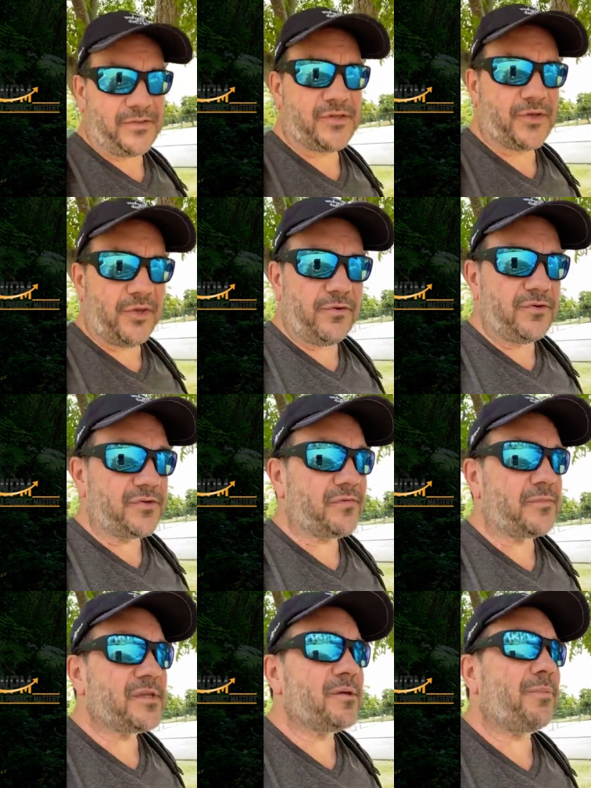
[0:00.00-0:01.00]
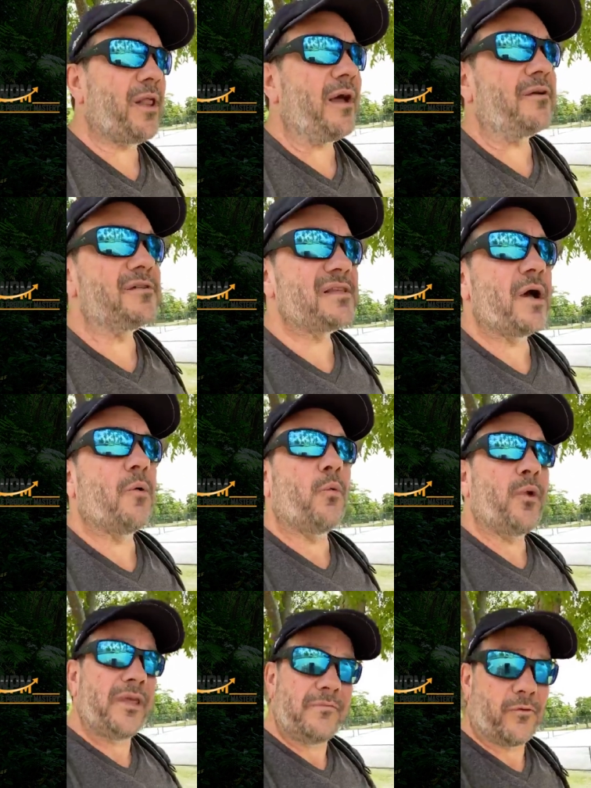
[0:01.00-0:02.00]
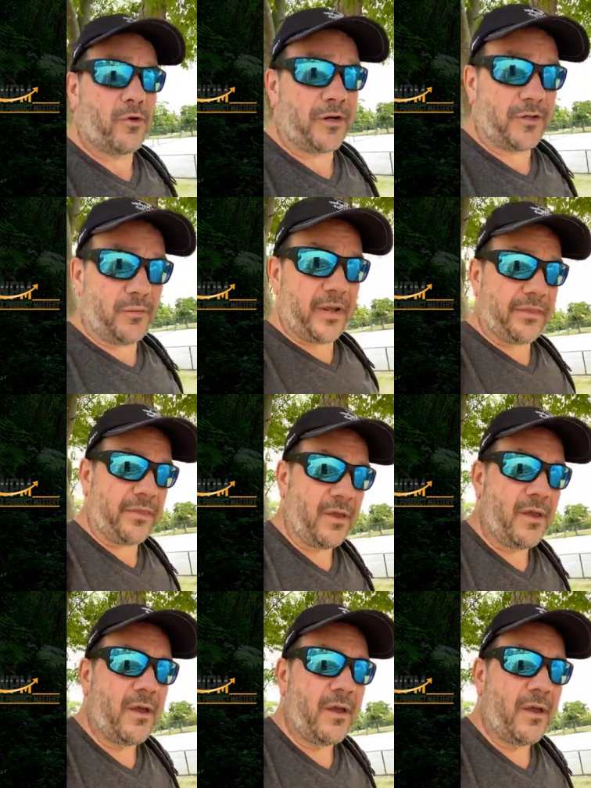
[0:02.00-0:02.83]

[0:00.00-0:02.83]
SKUs from suppliers that we've worked with